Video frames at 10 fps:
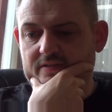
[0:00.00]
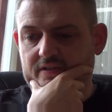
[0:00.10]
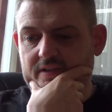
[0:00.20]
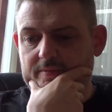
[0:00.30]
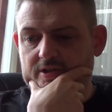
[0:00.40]
the
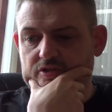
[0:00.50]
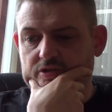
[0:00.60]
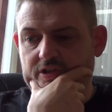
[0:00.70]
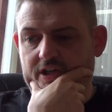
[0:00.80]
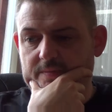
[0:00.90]
topic,
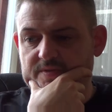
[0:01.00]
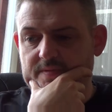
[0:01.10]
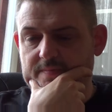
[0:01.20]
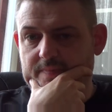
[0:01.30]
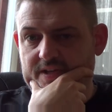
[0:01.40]
should armies
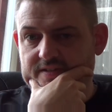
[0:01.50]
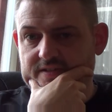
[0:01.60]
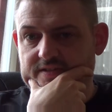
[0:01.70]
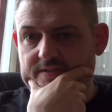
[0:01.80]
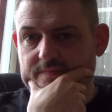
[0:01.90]
be
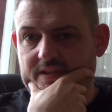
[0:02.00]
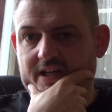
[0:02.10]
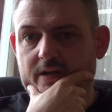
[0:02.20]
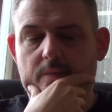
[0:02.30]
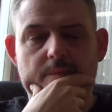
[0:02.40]
painted?
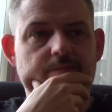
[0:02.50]
Now,